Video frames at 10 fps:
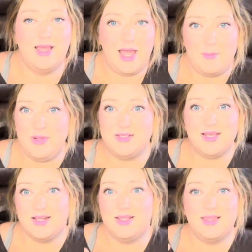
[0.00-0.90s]
happy
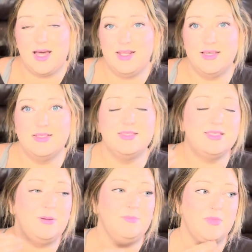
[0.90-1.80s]
dandy that is,
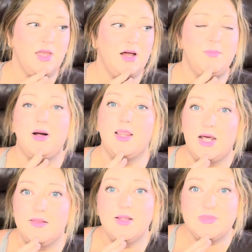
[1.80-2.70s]
um, a
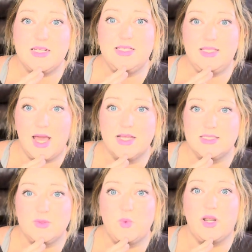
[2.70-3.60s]
lot of them said
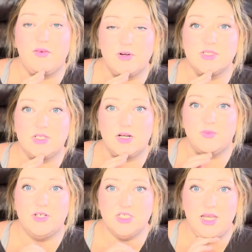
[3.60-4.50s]
yes when I first started
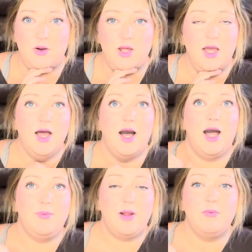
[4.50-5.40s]
reaching out.
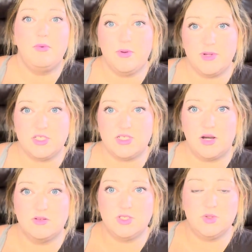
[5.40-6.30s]
I probably reached
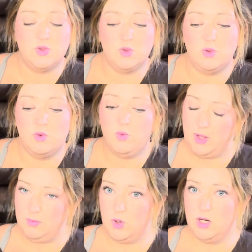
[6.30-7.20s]
out to
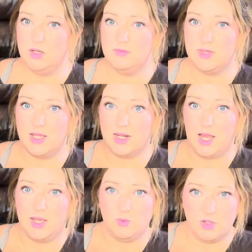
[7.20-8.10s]
way more than
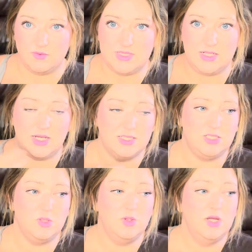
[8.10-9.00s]
I would have said yes
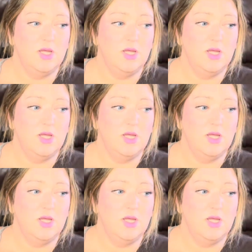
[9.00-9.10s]
to